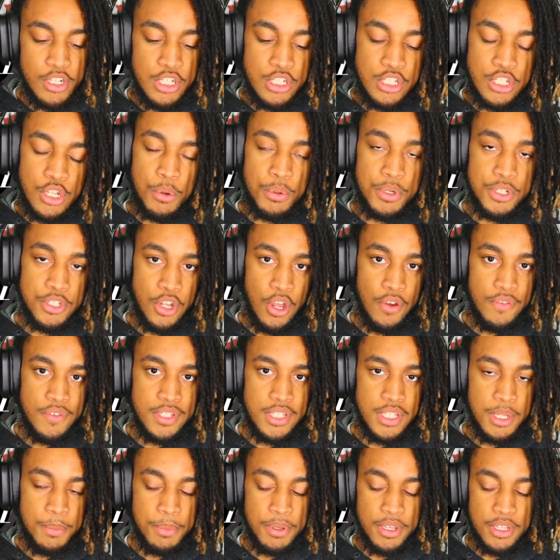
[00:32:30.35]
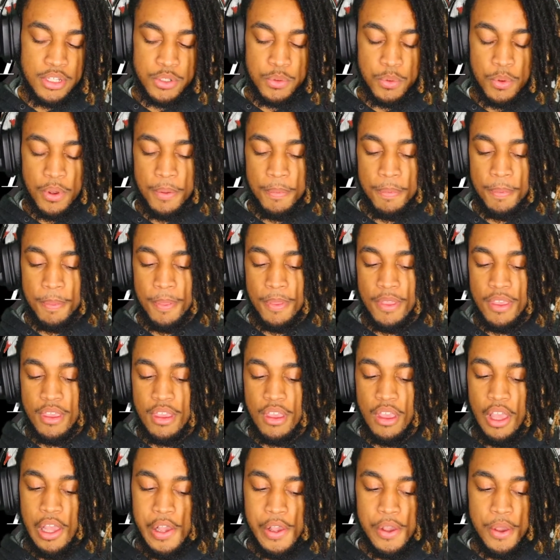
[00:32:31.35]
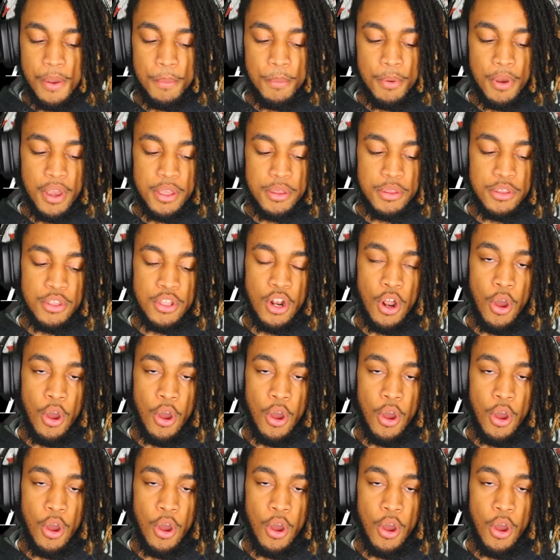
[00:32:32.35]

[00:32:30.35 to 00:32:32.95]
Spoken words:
Sony's obviously the biggest one. But